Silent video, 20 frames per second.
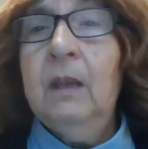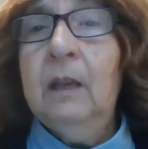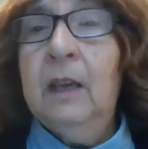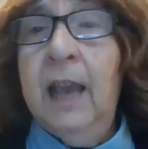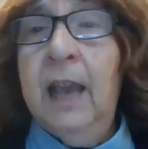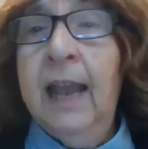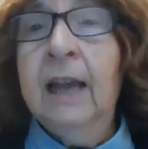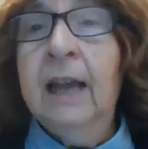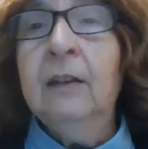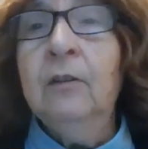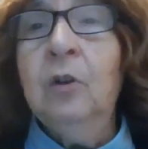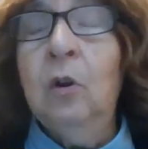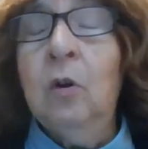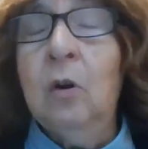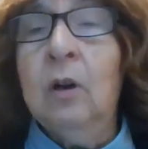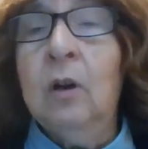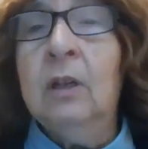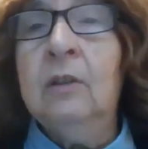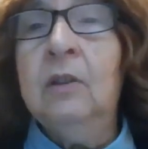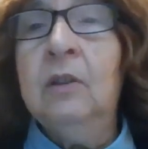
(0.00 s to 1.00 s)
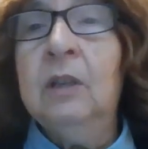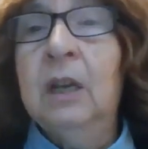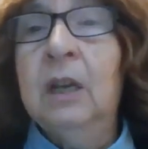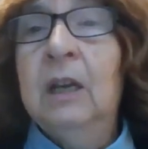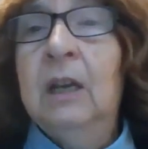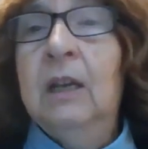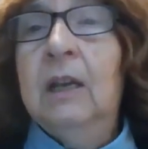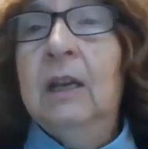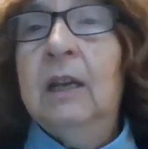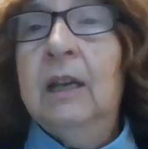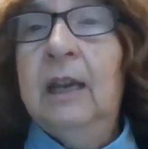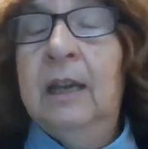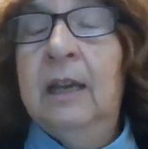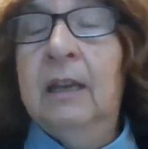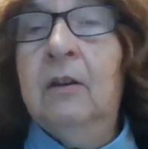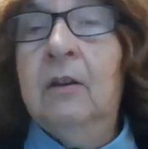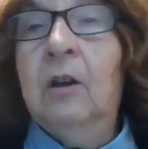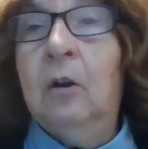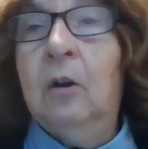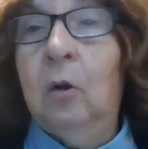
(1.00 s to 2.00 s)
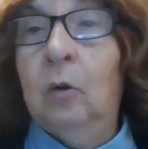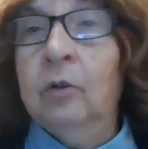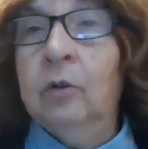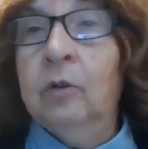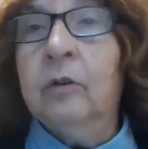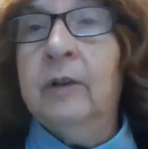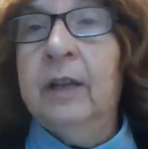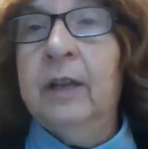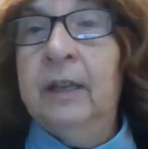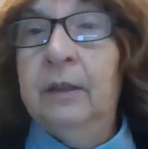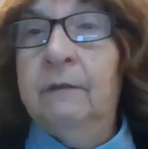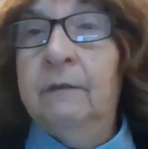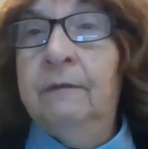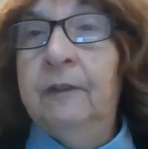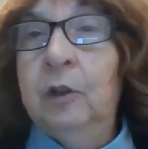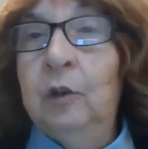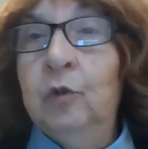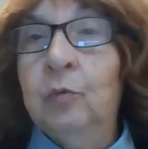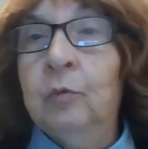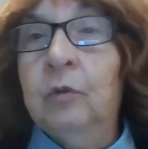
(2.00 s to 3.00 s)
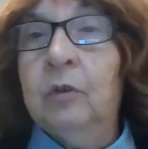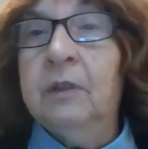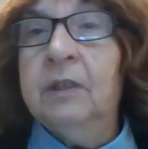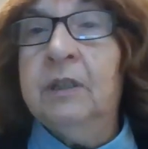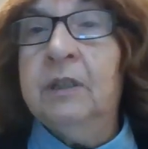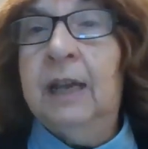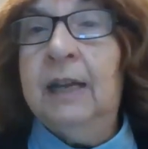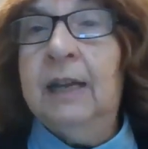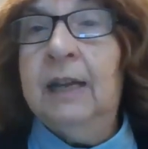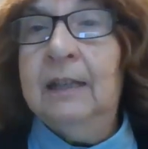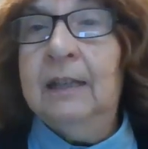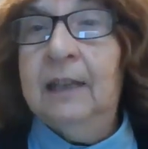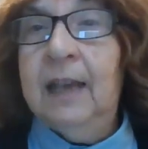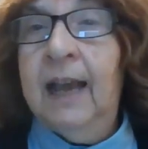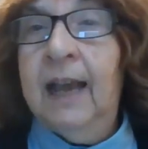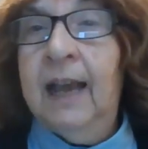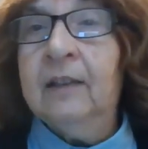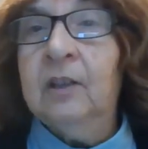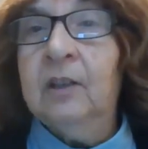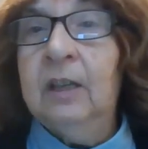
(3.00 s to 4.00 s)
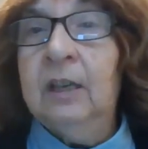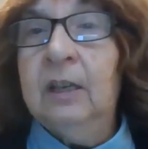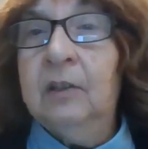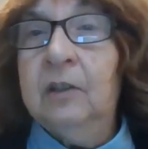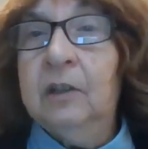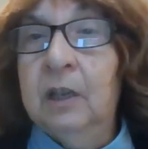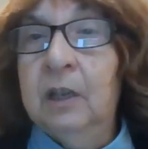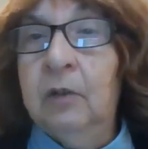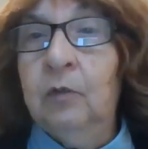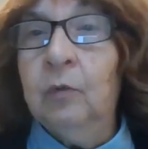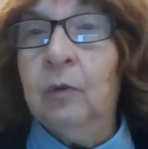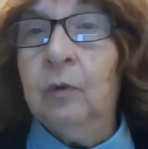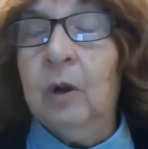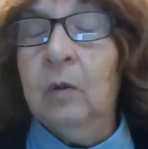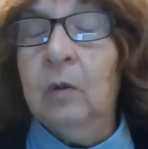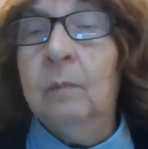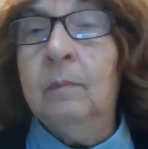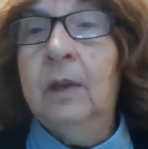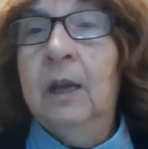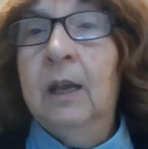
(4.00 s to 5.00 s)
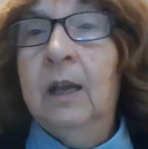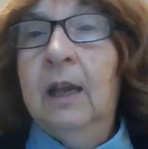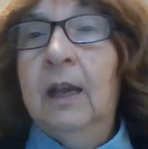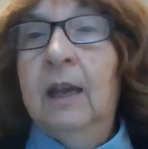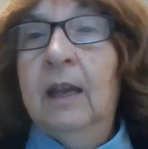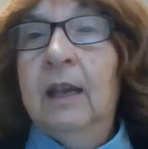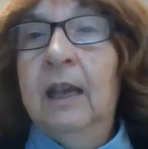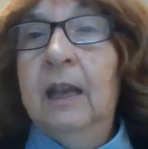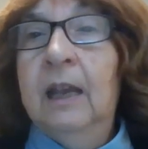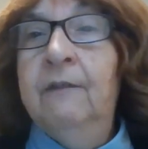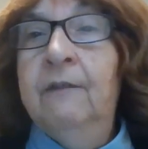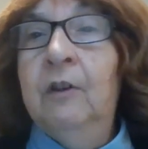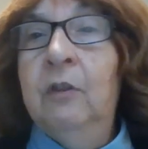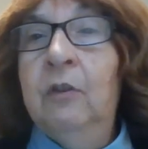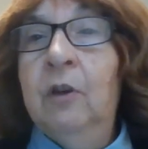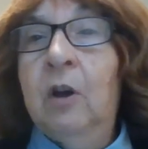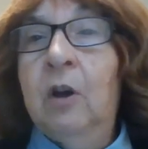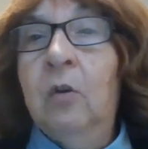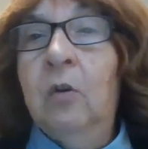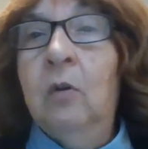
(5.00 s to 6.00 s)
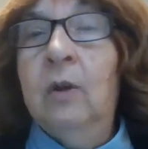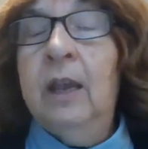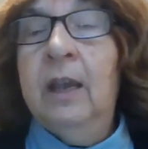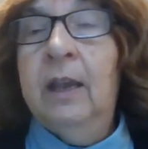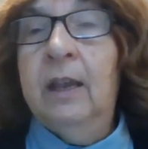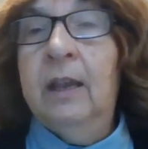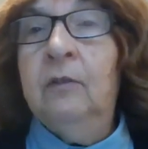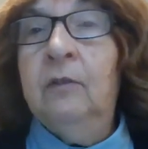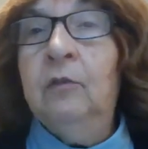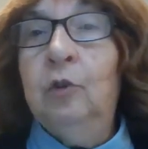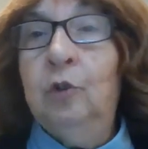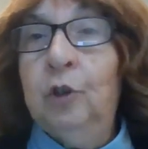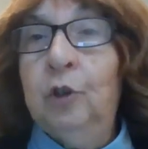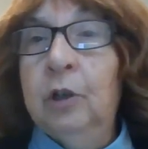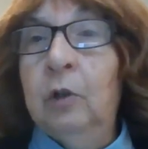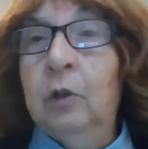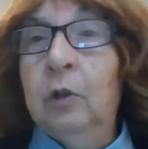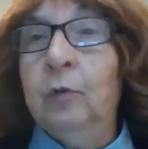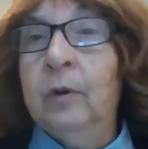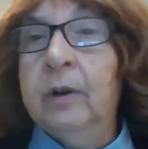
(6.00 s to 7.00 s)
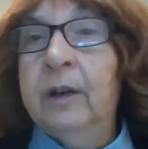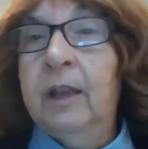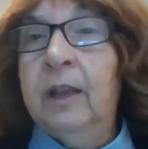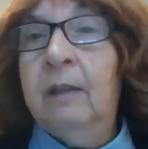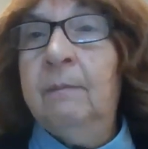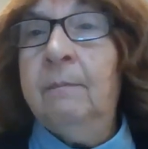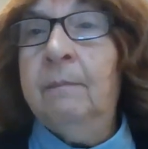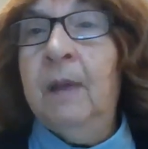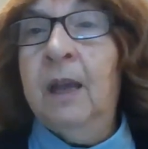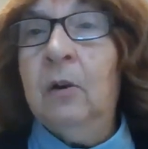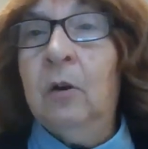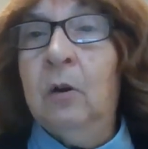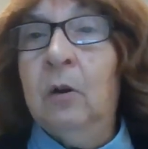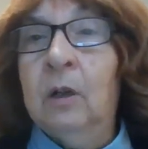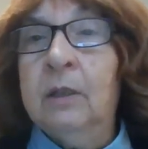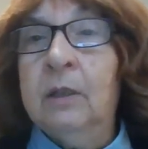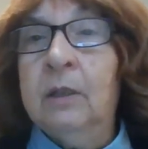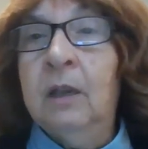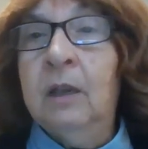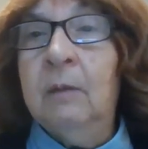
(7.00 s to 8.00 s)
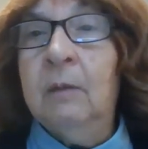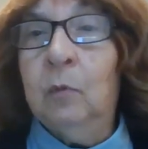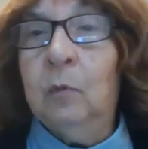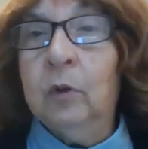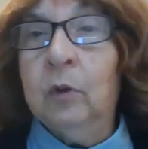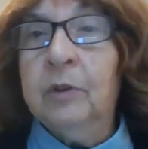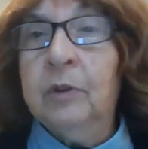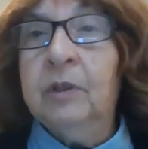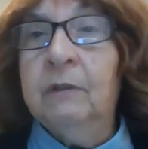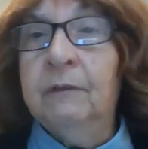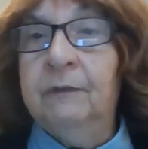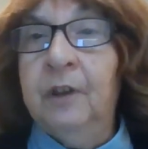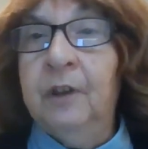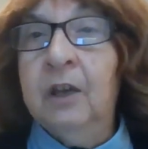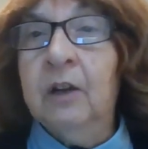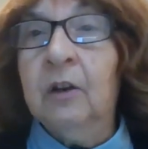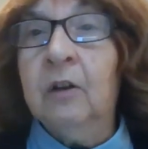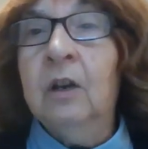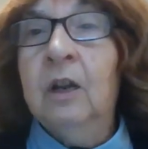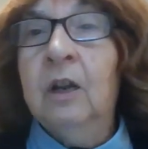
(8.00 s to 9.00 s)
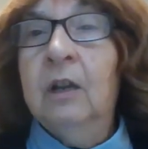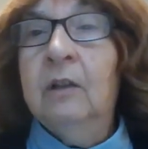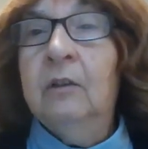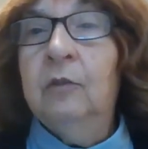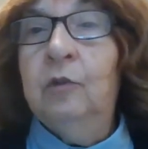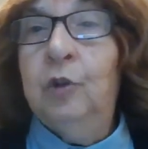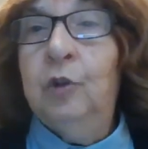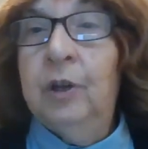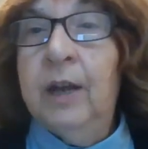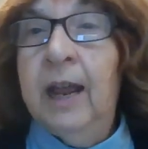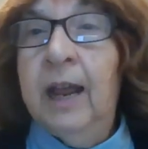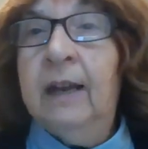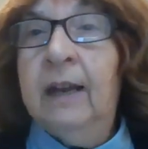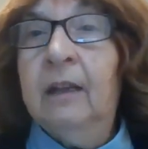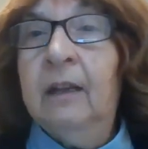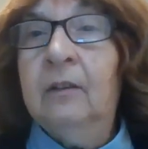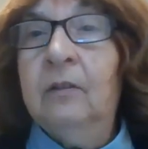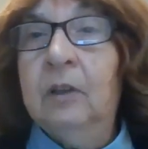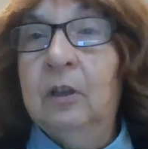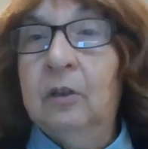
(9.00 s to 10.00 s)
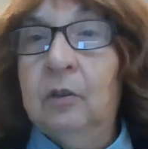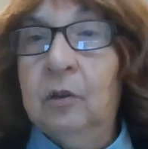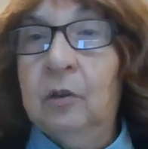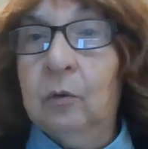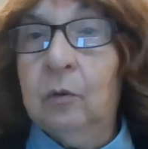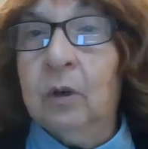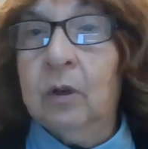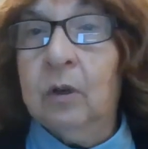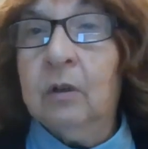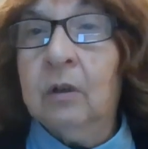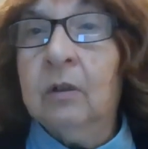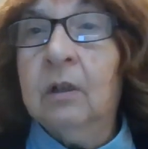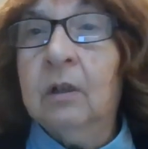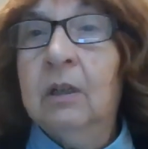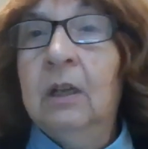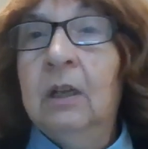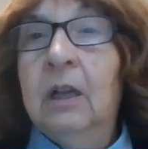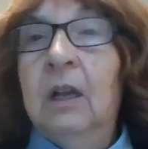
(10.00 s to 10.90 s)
can cause in older individuals an ataxia syndrome, even though in children it may cause a more severe genetic disorder.